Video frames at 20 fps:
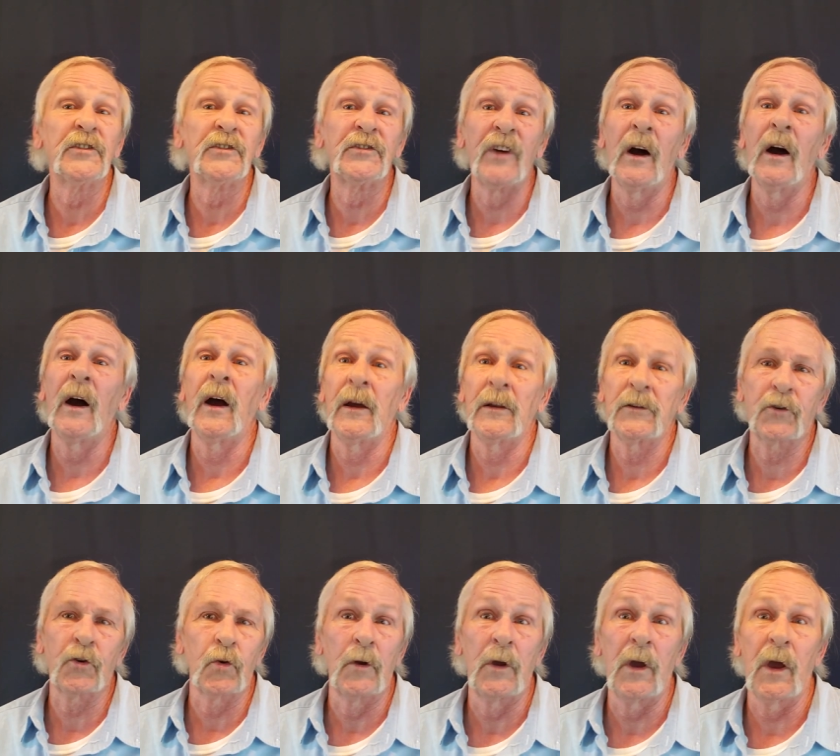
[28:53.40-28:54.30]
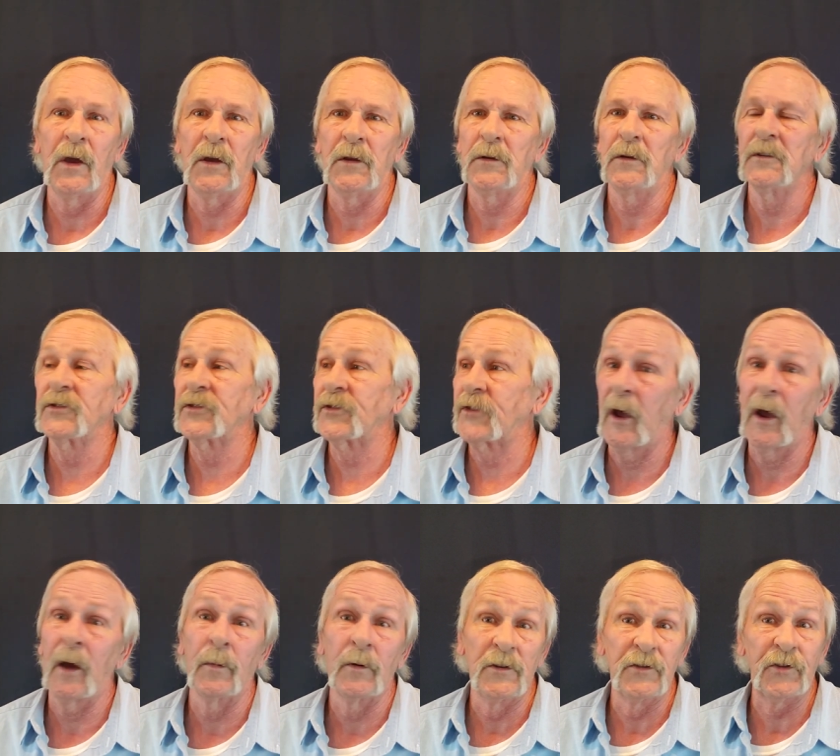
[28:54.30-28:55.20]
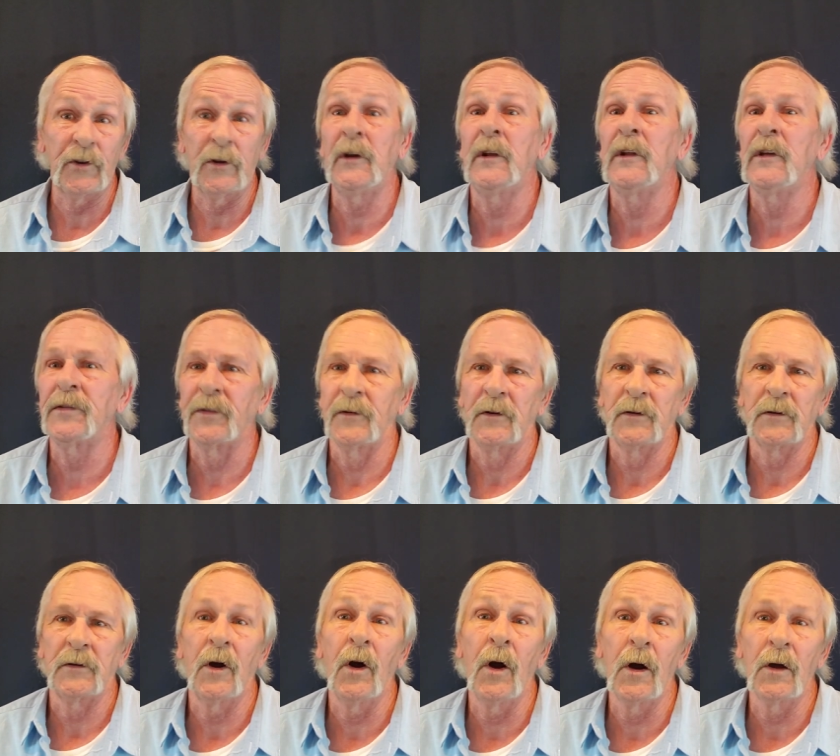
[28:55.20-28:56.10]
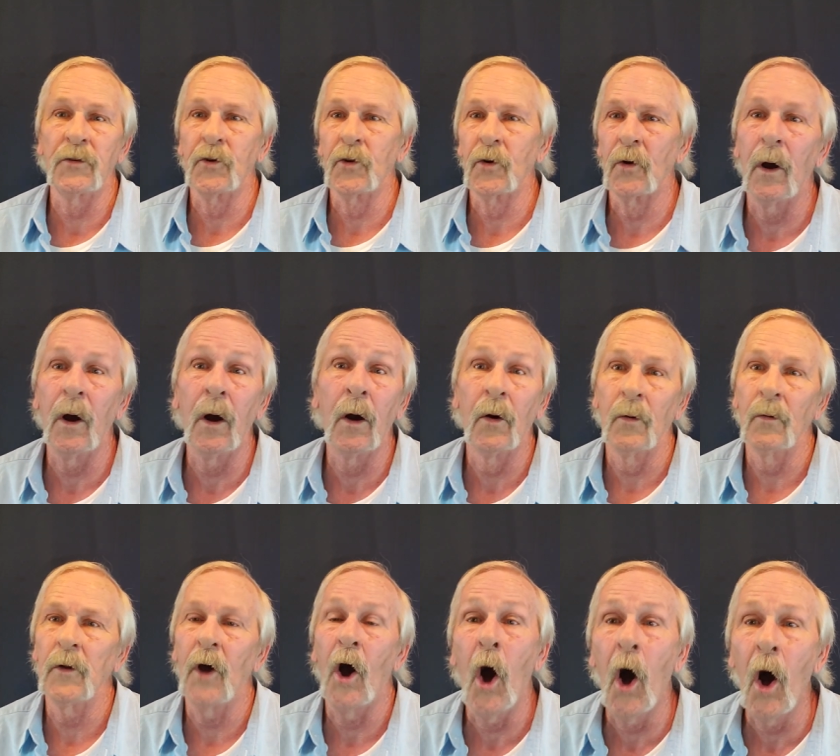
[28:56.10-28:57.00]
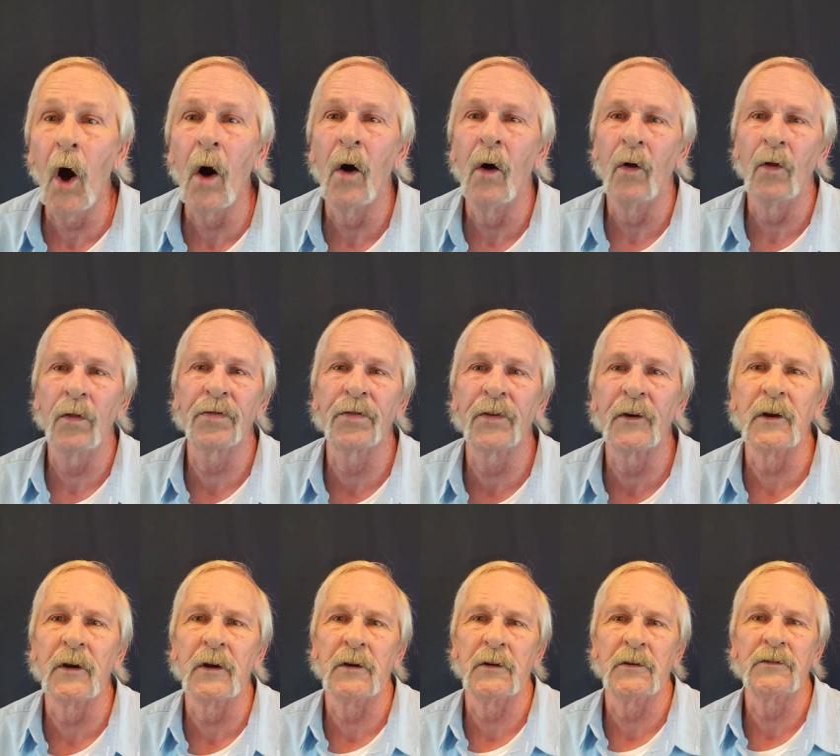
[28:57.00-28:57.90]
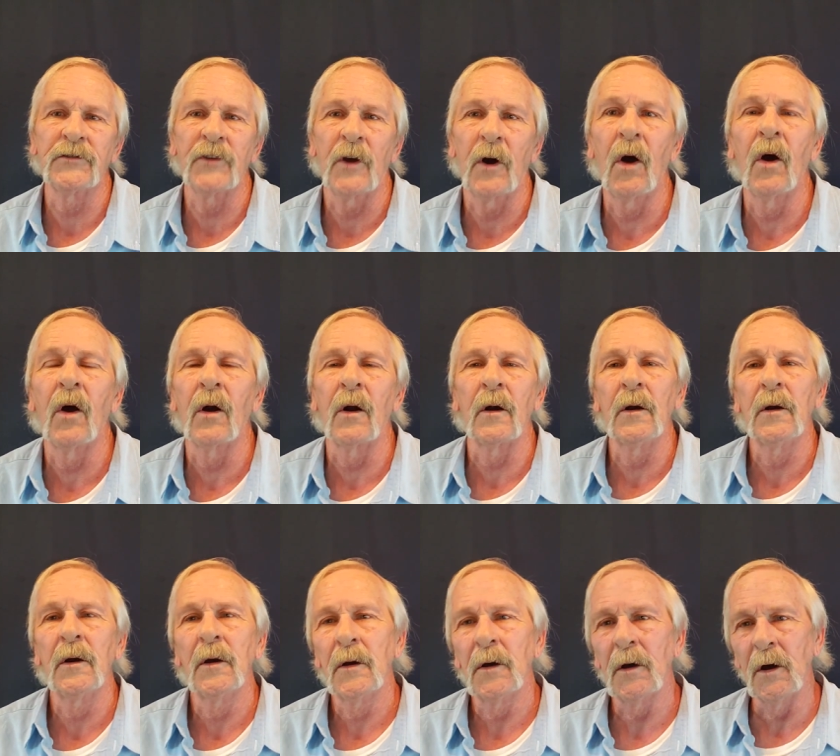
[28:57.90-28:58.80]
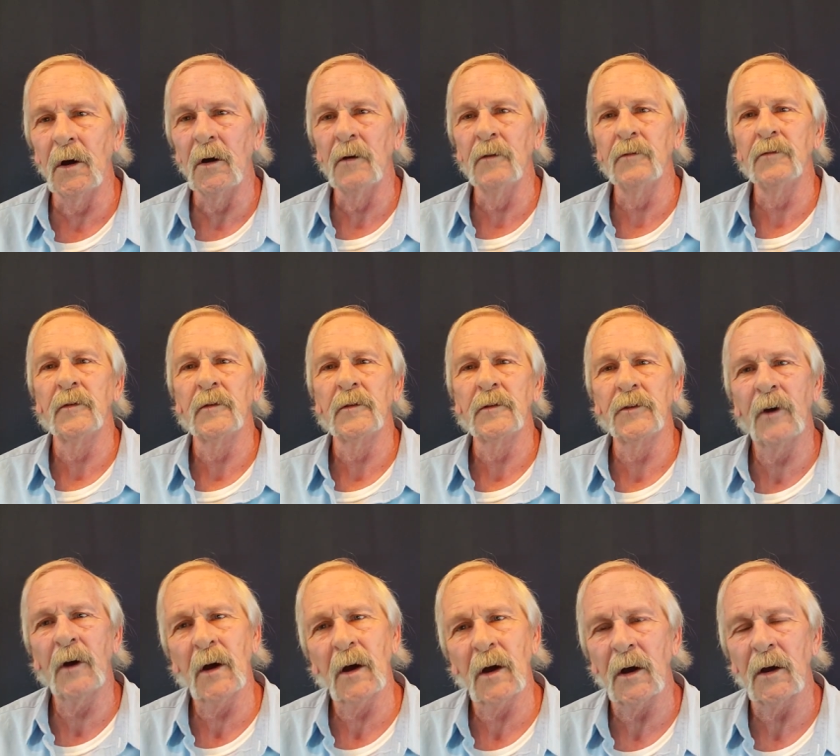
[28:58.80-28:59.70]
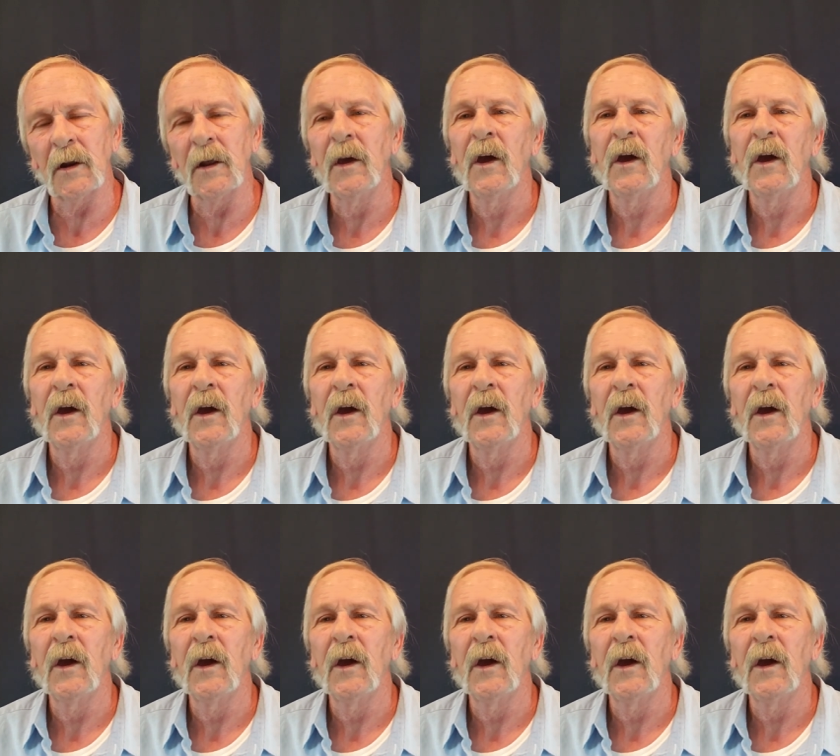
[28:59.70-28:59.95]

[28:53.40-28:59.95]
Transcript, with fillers: design, create, establish anything on your own. All things are of God.